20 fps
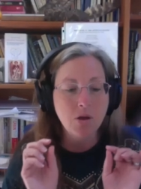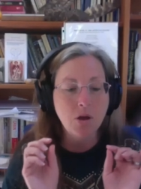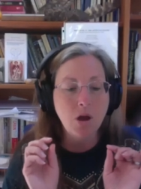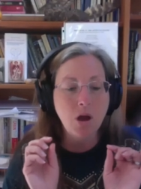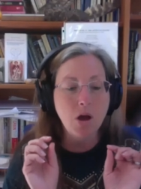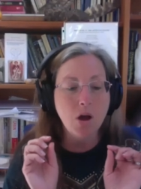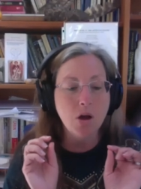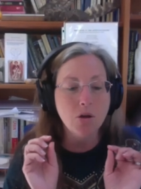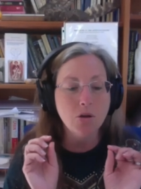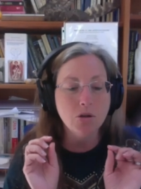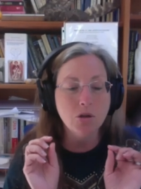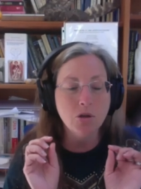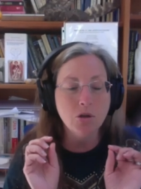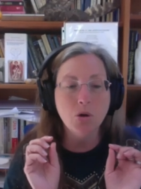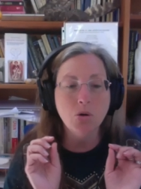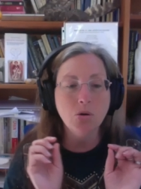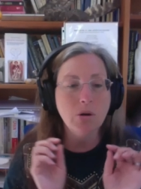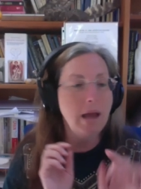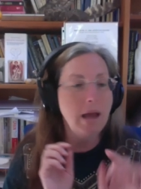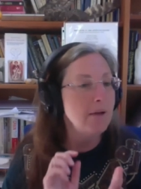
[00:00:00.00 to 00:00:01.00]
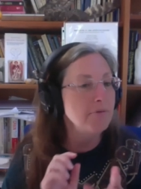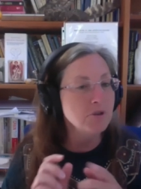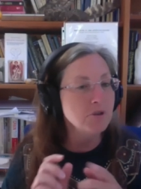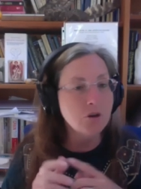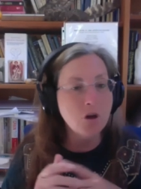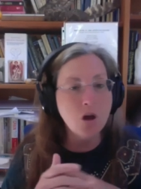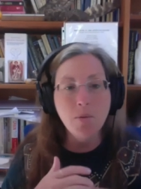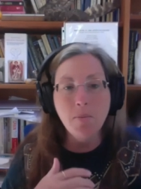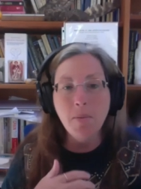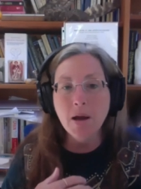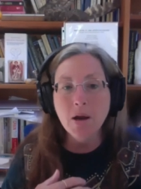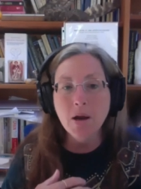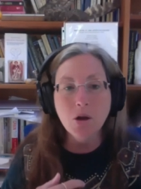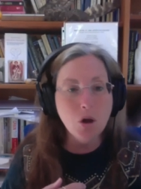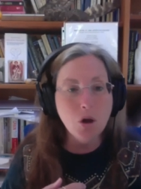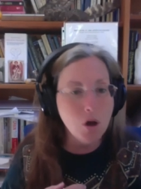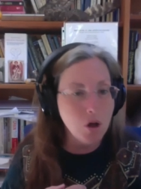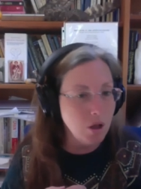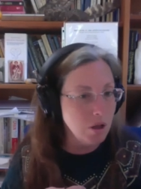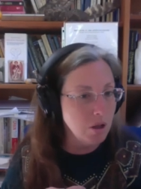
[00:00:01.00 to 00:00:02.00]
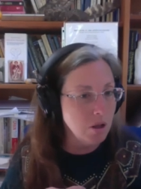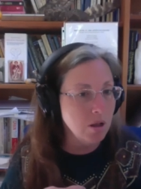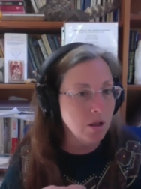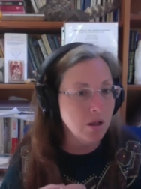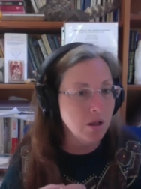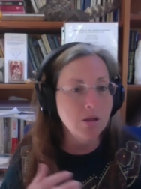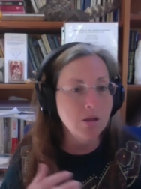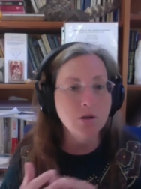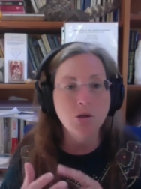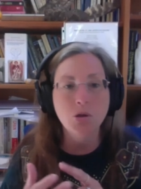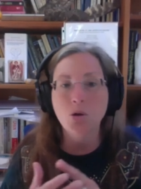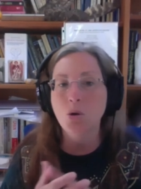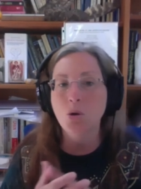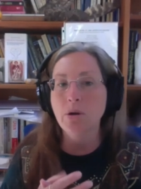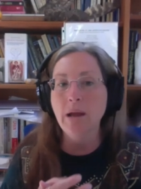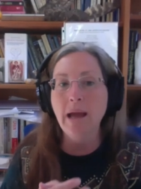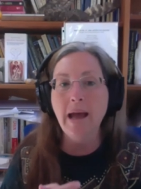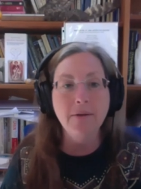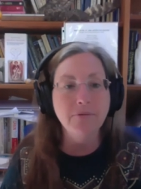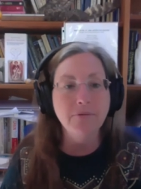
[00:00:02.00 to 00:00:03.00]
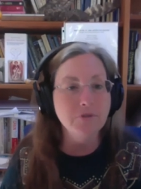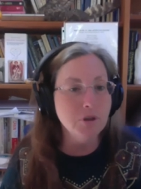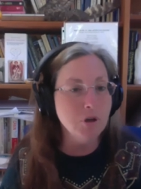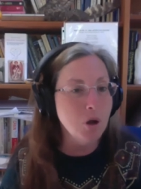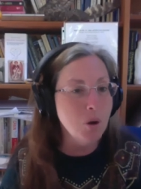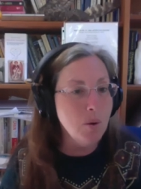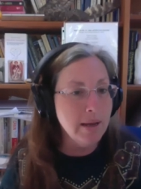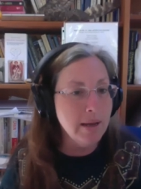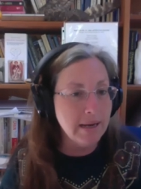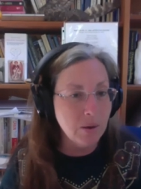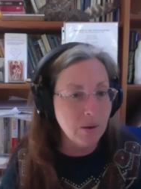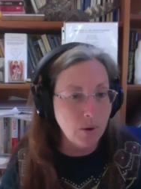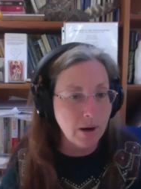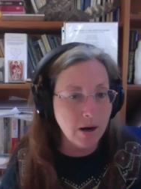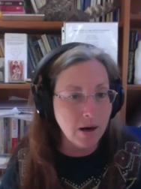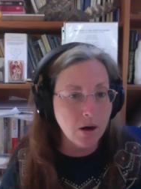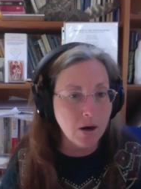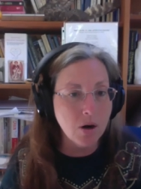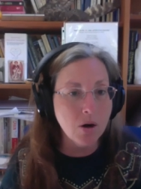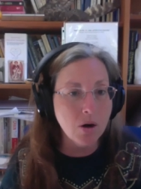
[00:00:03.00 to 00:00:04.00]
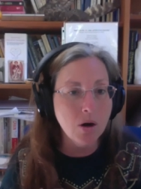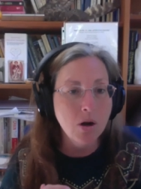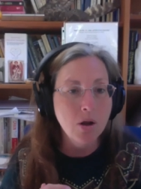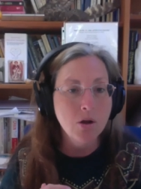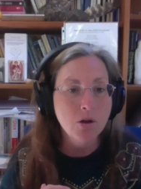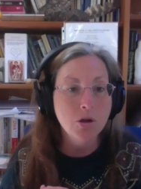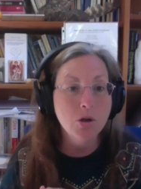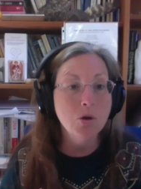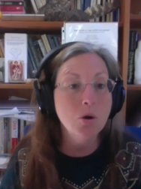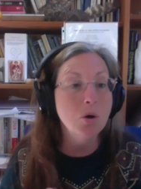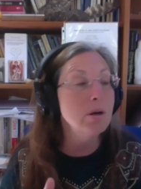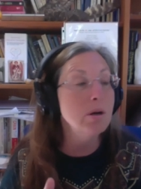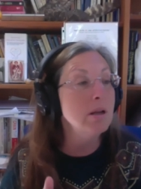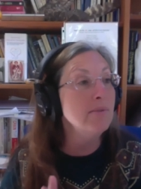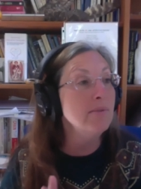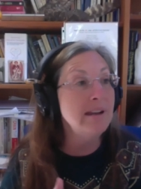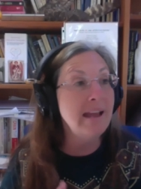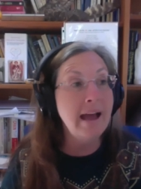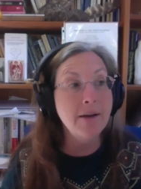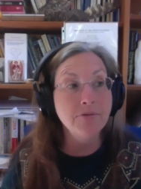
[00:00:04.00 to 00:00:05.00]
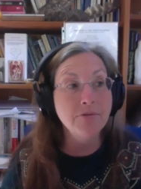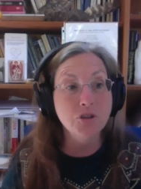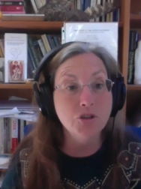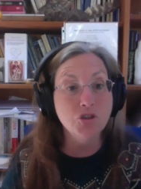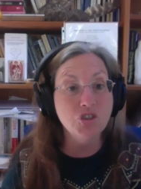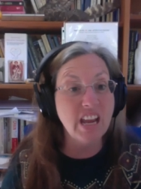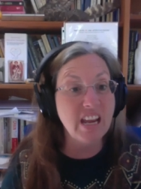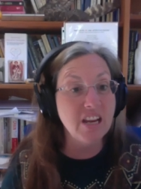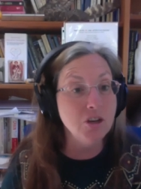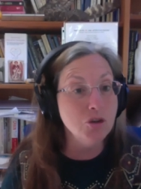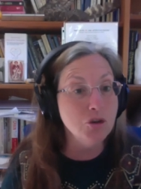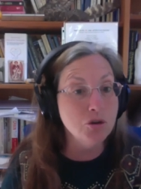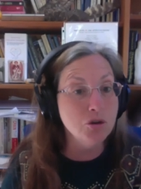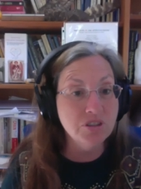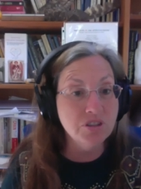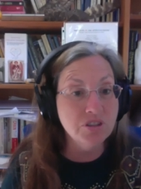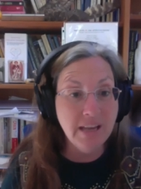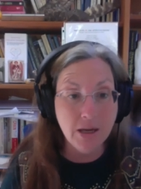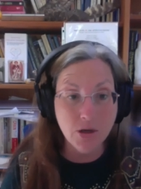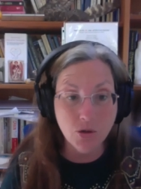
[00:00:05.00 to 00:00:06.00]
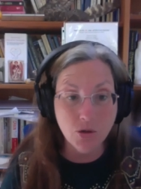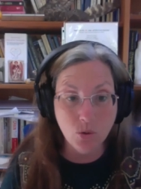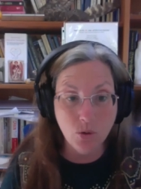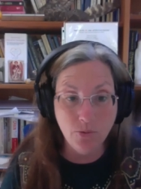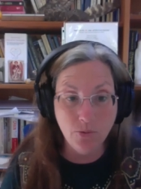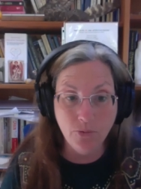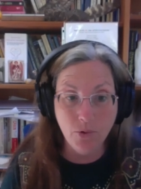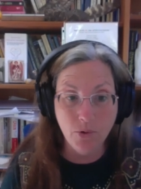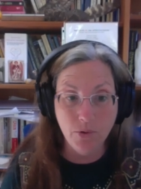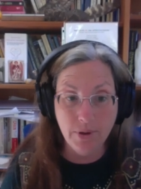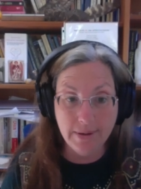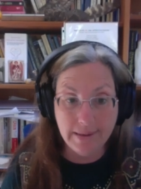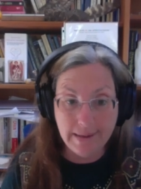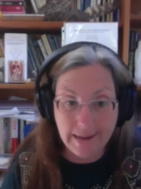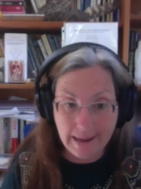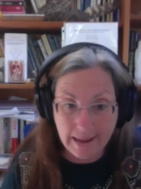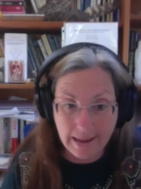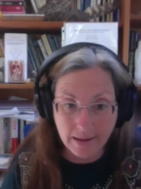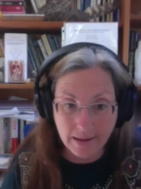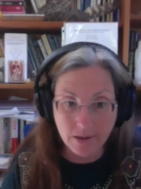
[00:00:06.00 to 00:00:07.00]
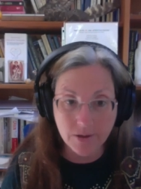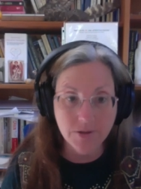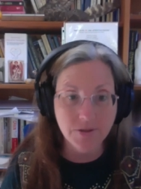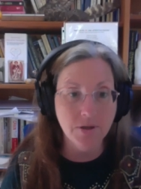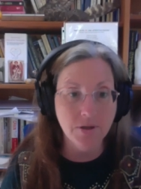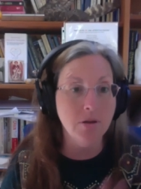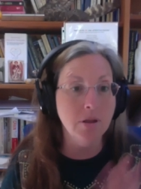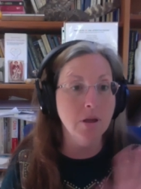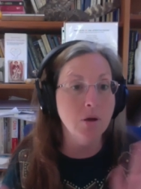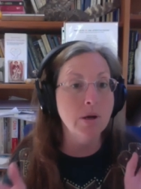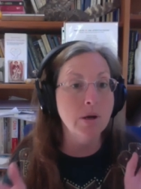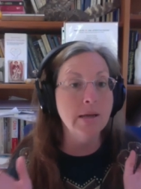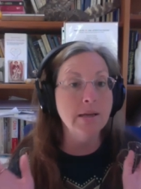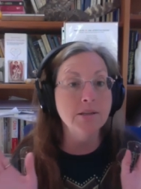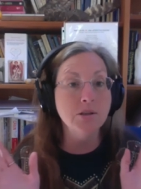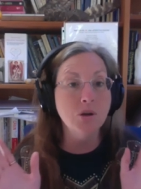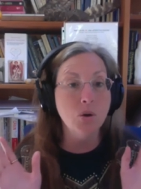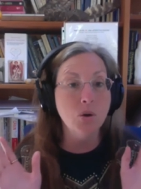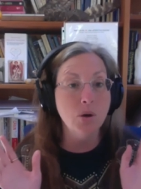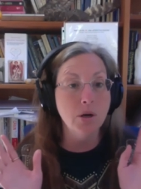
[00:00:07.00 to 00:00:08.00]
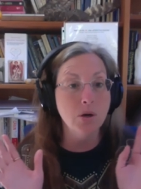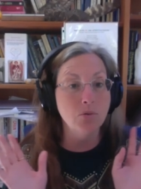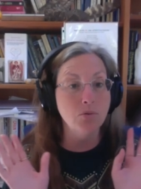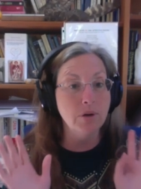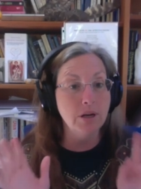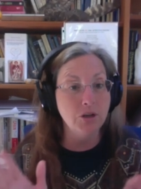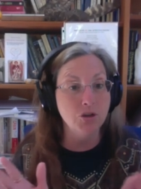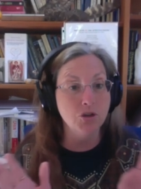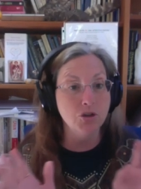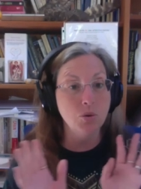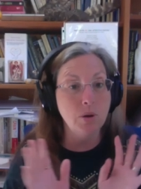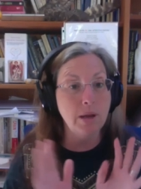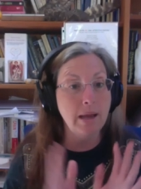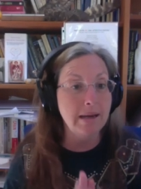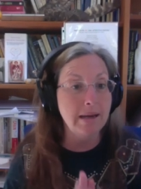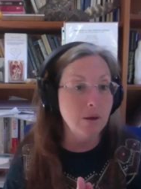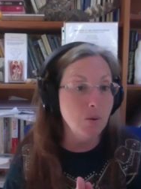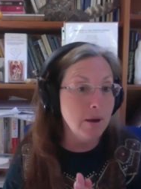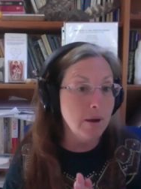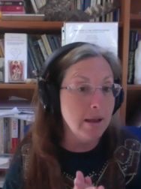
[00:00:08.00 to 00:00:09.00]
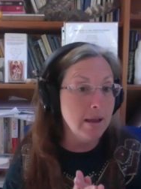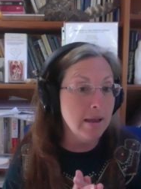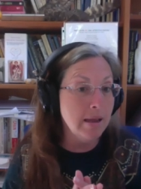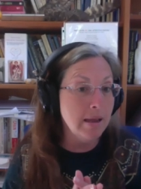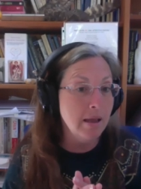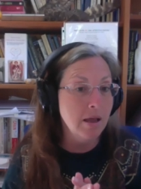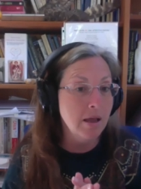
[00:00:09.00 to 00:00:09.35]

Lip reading: You don't have to come on a call. You don't have to go anywhere. You don't even have to change your schedule for the day because the clearing is going to reach you anyway.